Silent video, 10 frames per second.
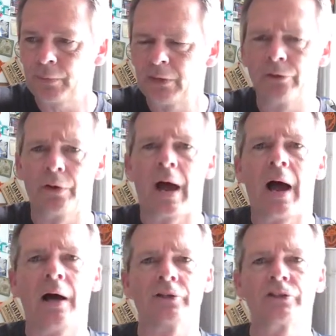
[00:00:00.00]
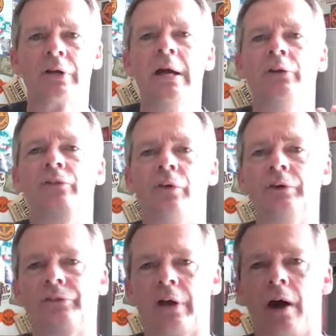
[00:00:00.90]
It's not a harsh, it's
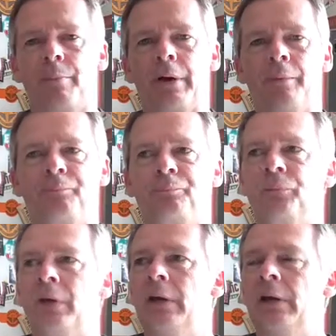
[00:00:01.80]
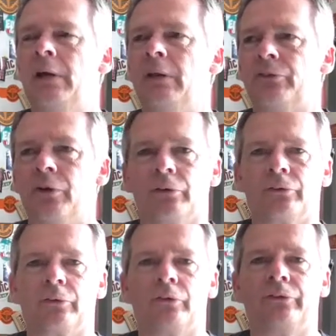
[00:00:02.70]
very sour, but it's not
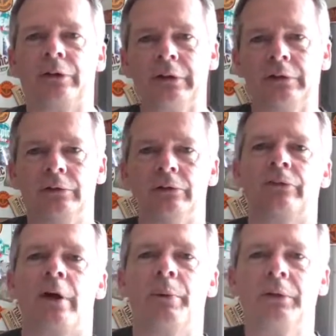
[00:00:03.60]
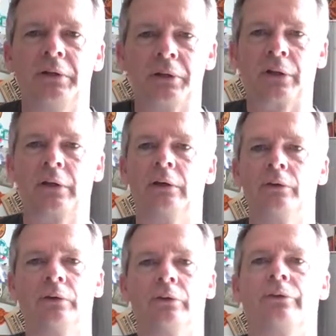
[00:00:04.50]
sort of sitting in your stomach and you're thinking,
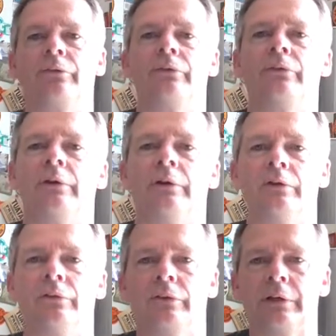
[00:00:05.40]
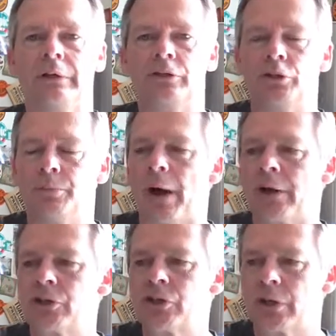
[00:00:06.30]
oh, this is, this is getting too
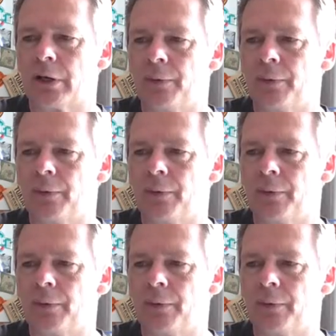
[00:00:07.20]
much.